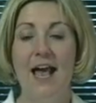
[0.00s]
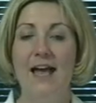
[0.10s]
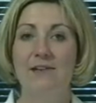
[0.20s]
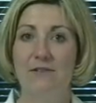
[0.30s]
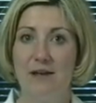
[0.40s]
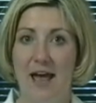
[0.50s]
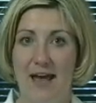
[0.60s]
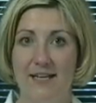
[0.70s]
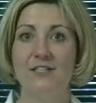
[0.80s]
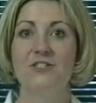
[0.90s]
and
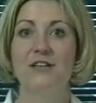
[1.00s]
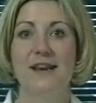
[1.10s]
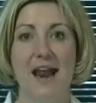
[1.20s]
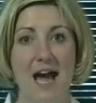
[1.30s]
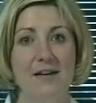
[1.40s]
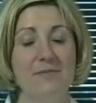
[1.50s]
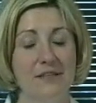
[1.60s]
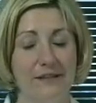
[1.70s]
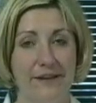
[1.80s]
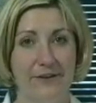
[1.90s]
add it to 9
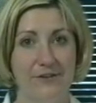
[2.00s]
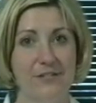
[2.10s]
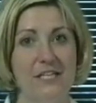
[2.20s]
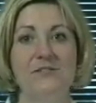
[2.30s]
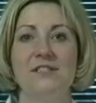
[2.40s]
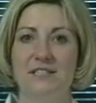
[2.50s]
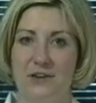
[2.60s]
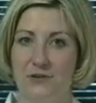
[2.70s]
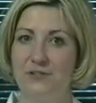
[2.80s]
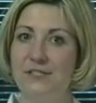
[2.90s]
milliliters of
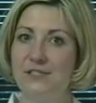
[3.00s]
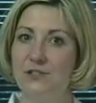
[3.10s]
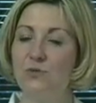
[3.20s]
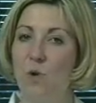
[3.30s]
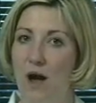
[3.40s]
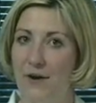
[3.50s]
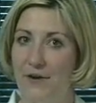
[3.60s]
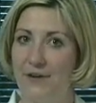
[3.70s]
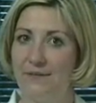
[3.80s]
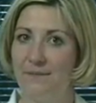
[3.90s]
sterile distilled water